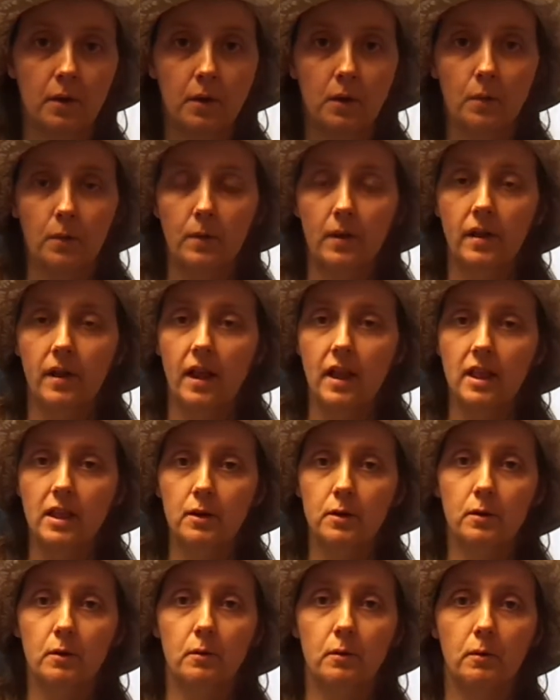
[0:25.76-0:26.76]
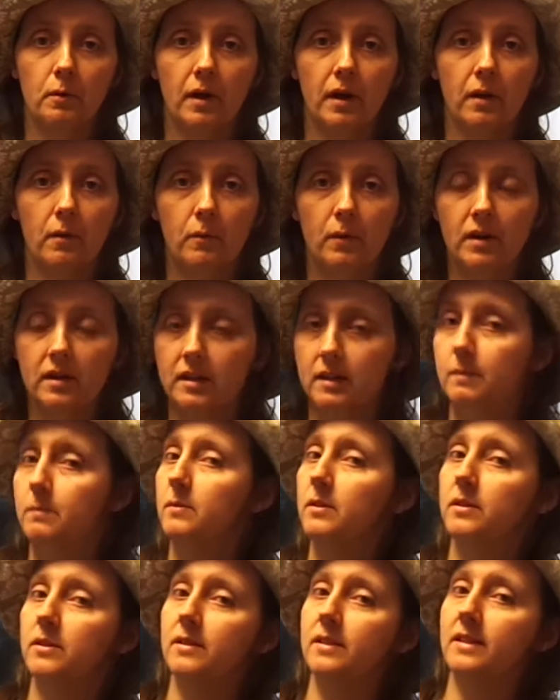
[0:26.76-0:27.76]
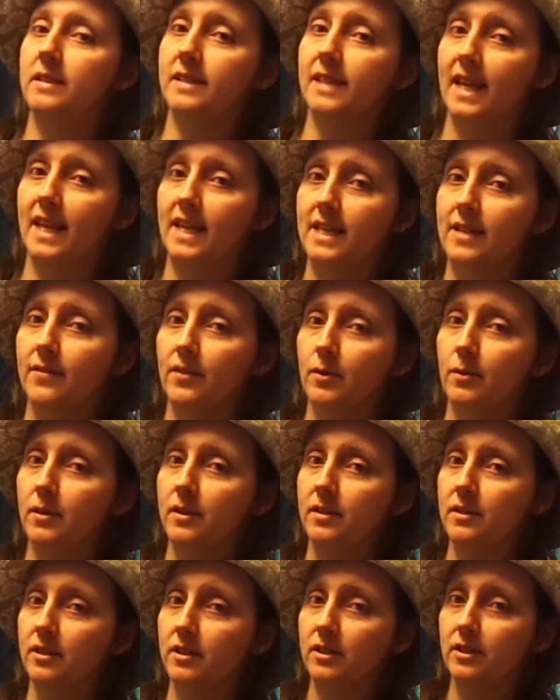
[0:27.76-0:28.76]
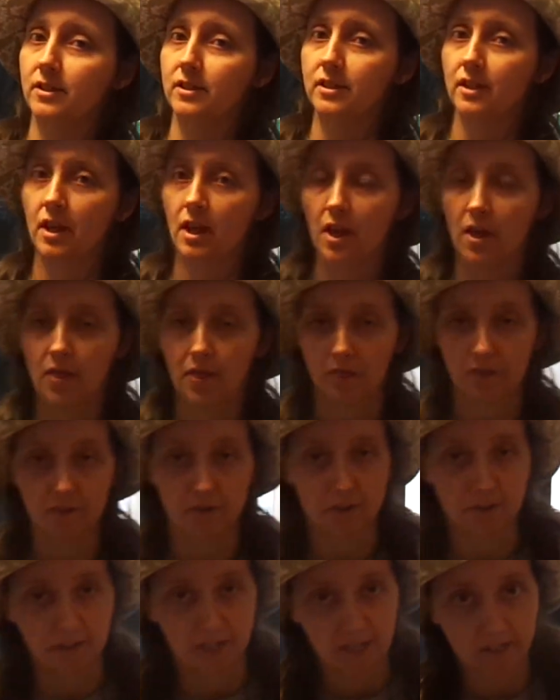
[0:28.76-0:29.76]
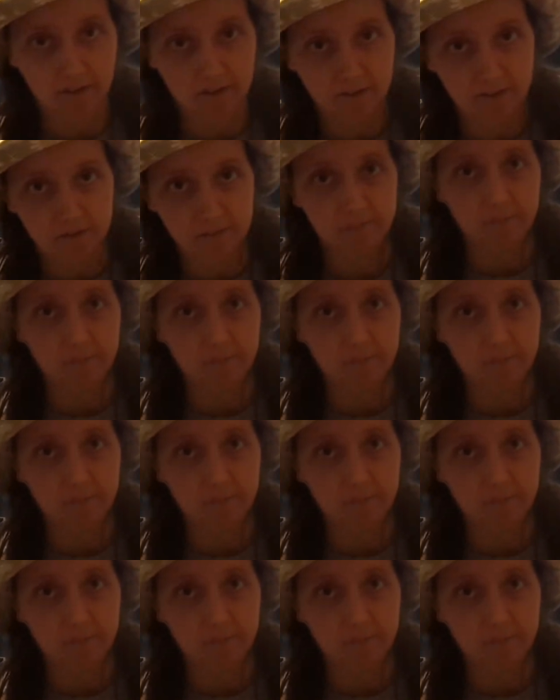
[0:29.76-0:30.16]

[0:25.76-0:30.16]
Well, hello. Welcome to the Scientific Quilters' third annual